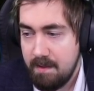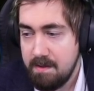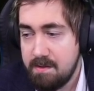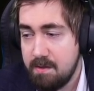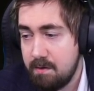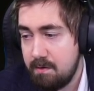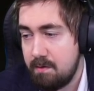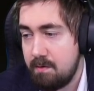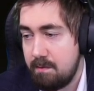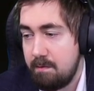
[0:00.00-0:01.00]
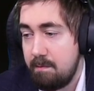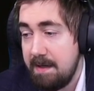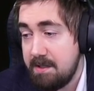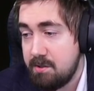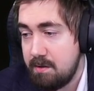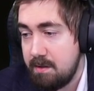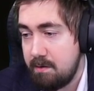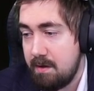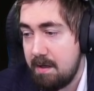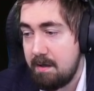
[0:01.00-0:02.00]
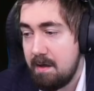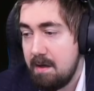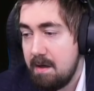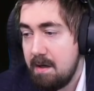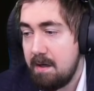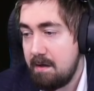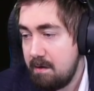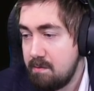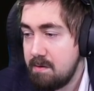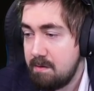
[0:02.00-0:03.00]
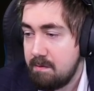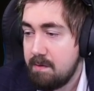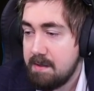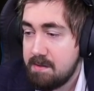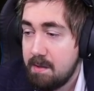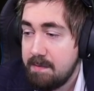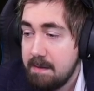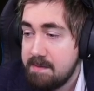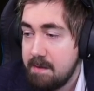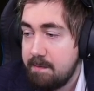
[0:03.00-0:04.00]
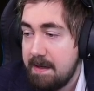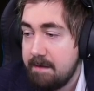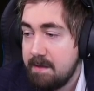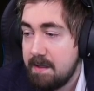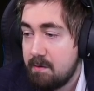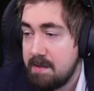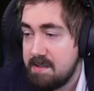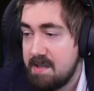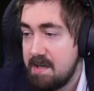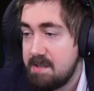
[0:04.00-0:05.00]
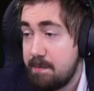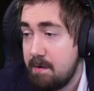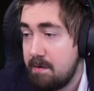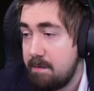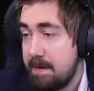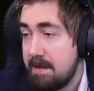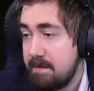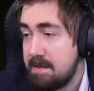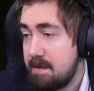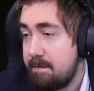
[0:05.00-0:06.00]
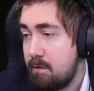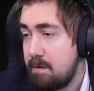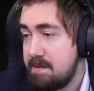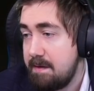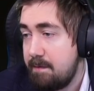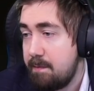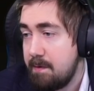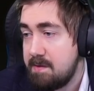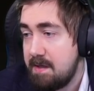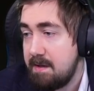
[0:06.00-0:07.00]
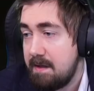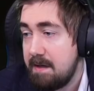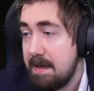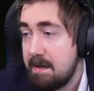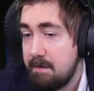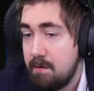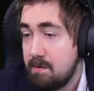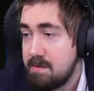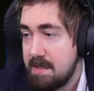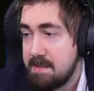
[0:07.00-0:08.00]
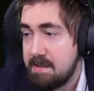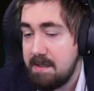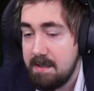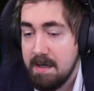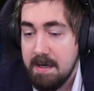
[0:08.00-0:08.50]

So make sure you like, and well, sometimes they'll be heavily criticized, but on the Path of Exile forums, if you post anything negative, you can just ask the